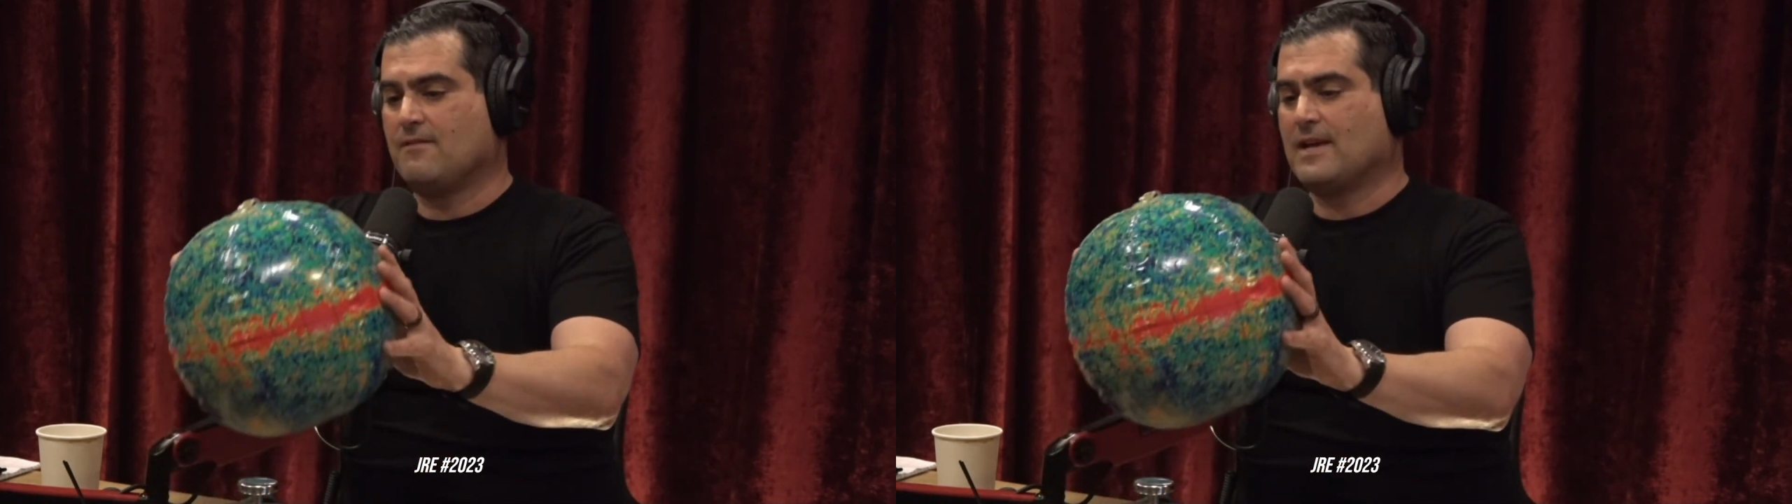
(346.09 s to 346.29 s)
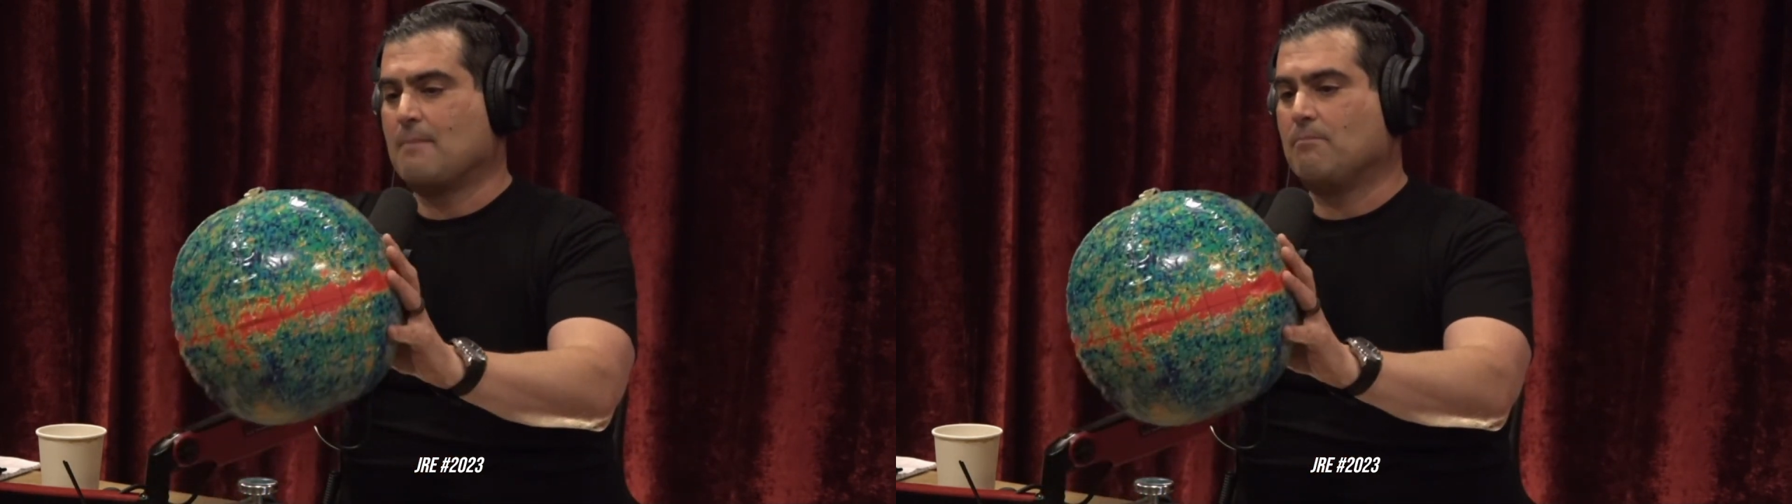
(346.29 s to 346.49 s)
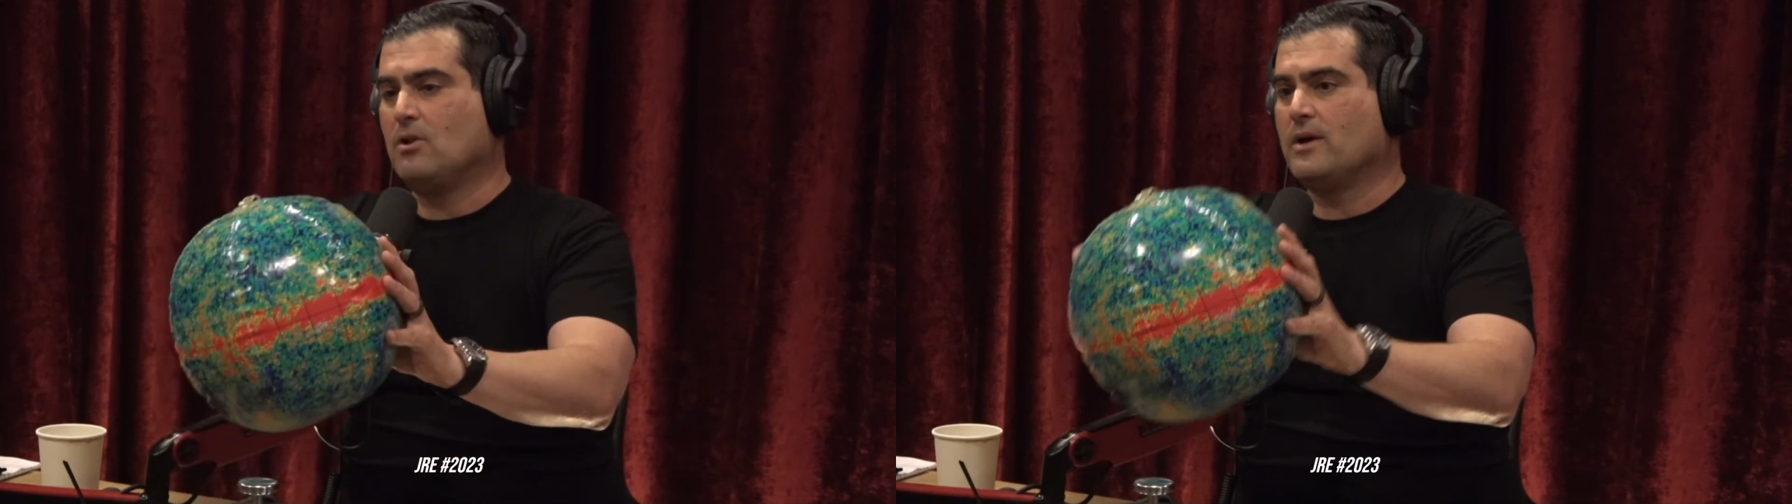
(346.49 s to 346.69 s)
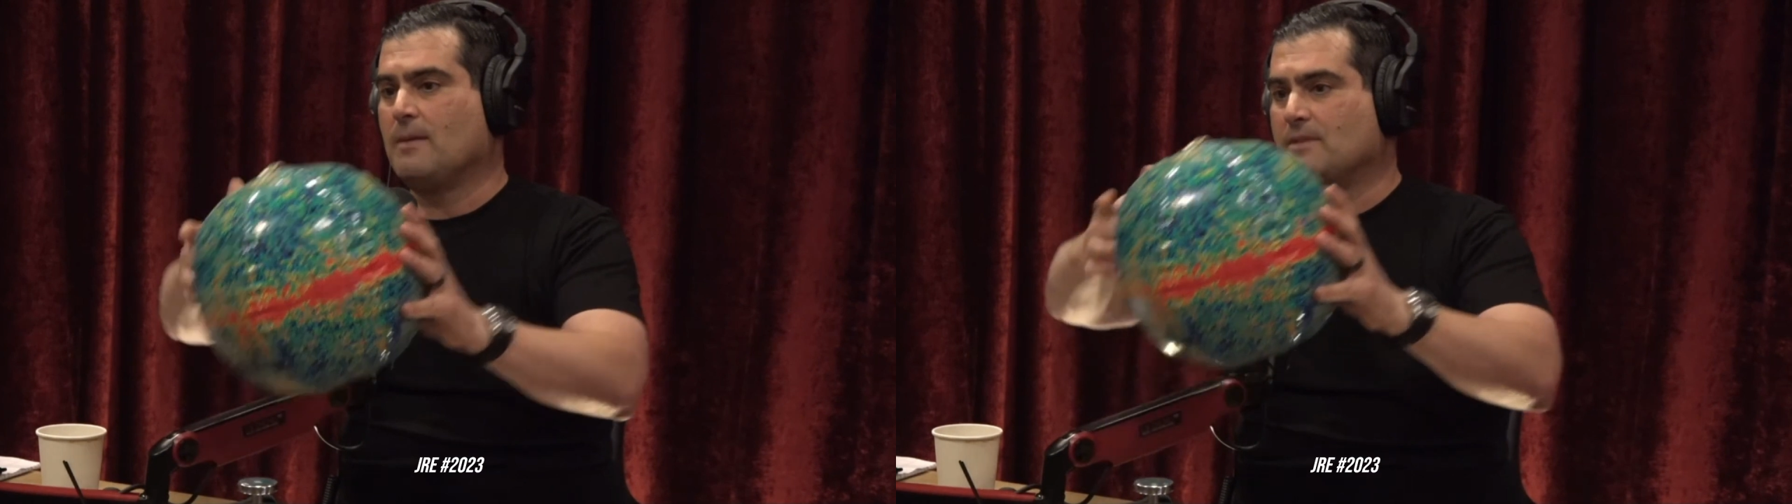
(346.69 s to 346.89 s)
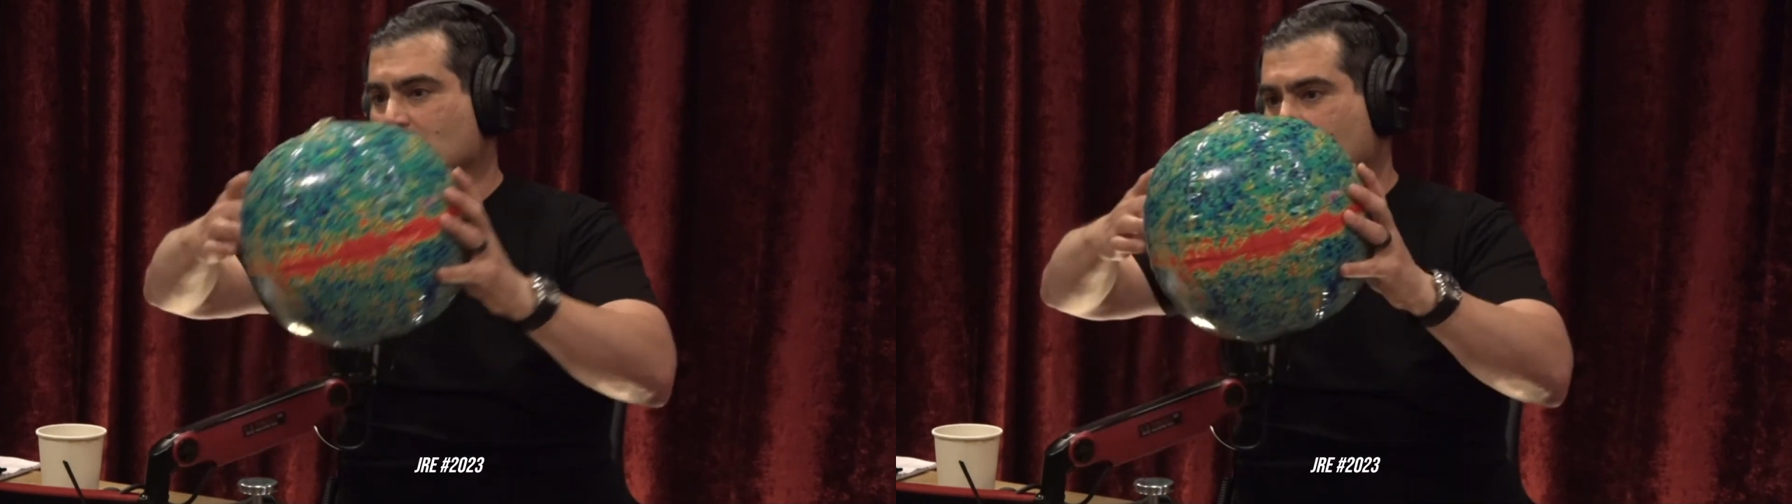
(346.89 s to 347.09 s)
If I kept blowing
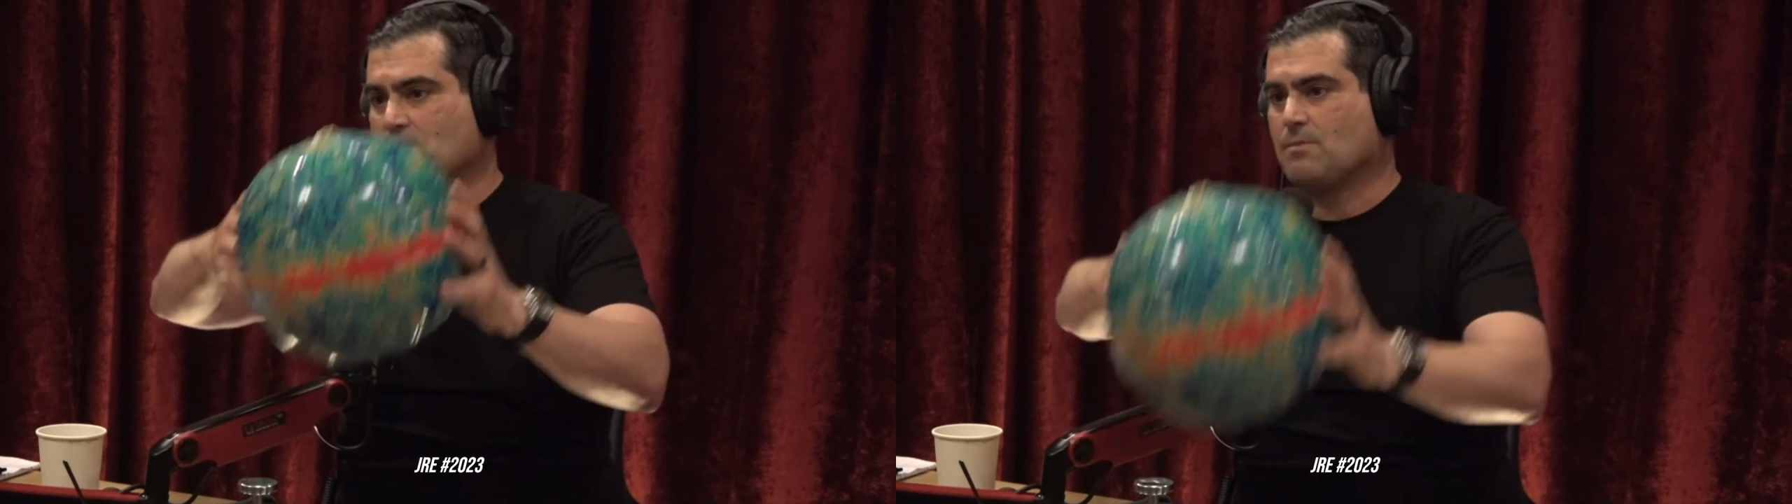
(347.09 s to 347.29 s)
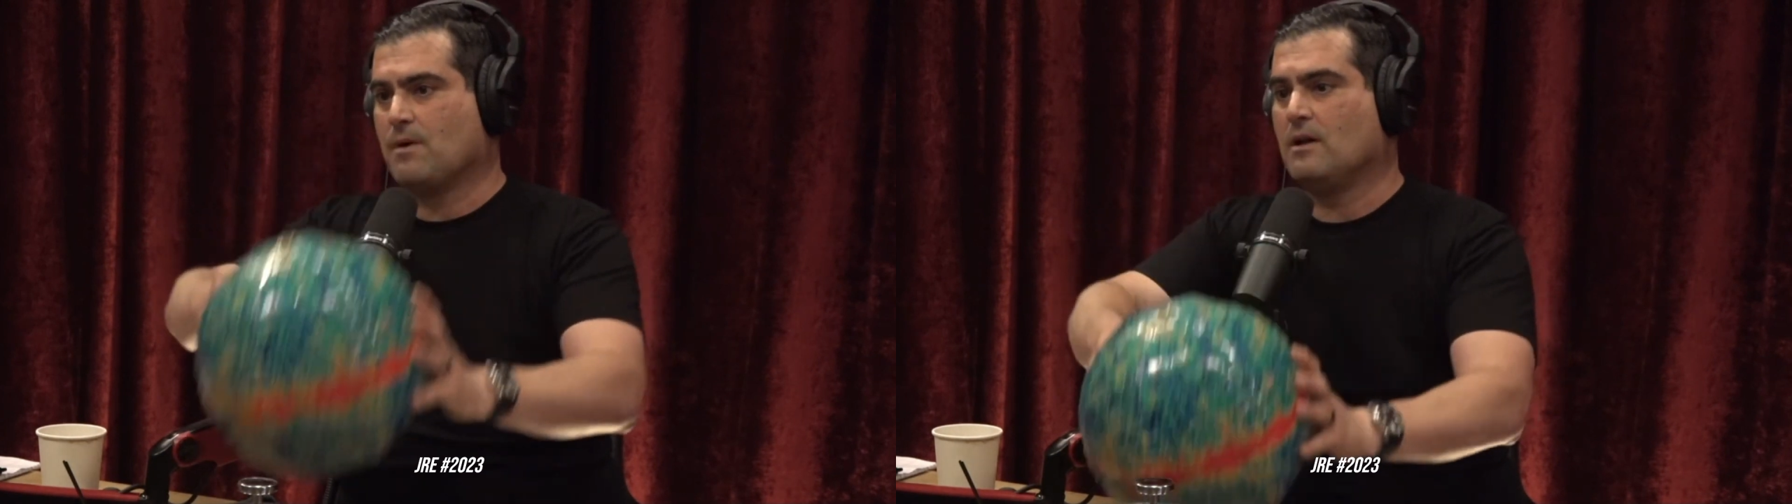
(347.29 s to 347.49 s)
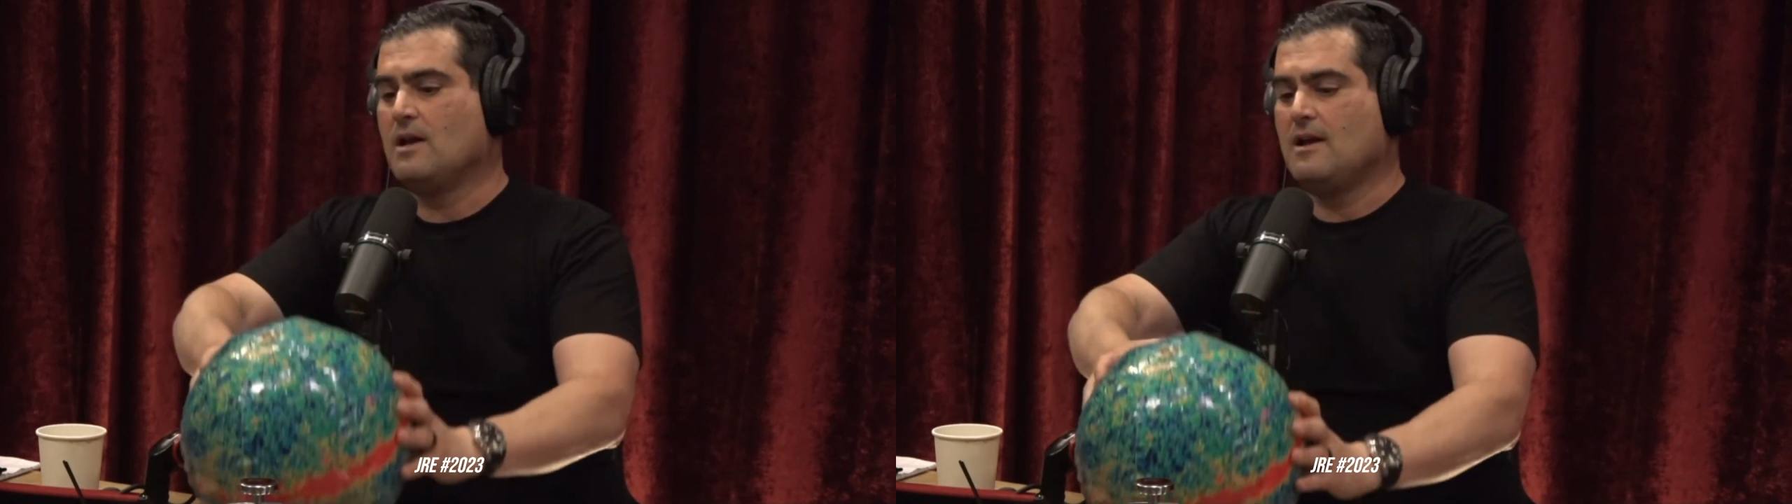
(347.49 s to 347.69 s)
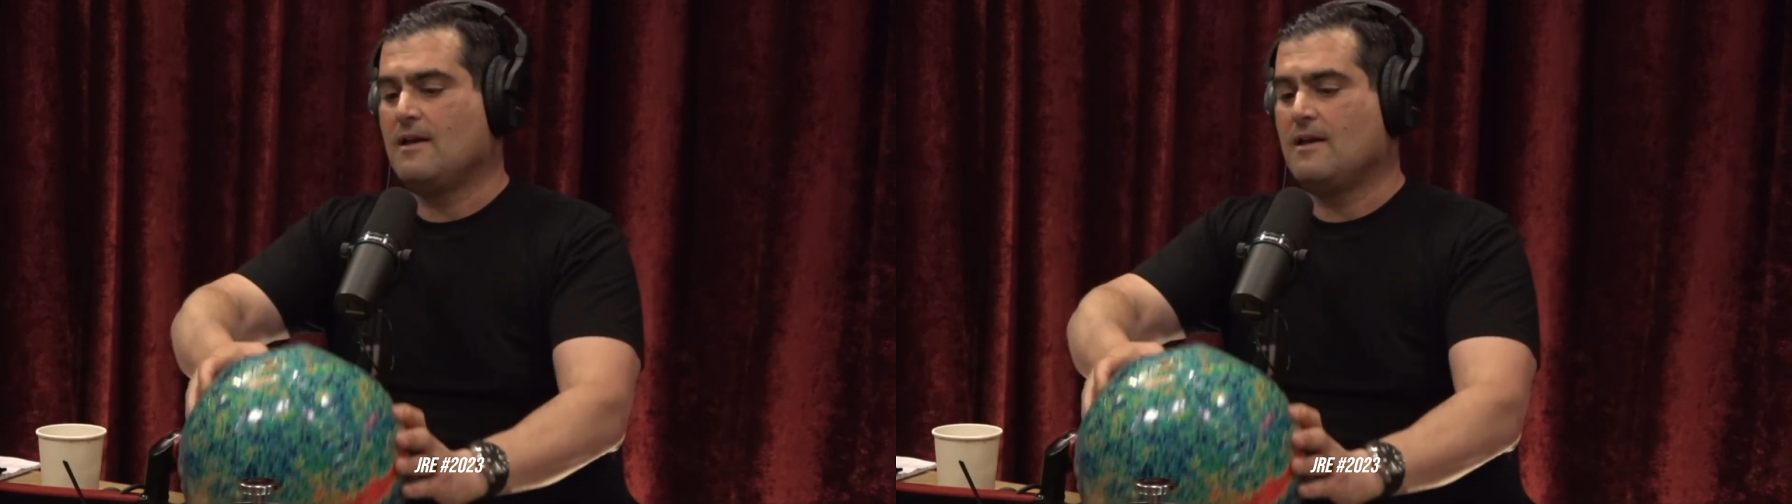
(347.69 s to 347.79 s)
up this beach ball,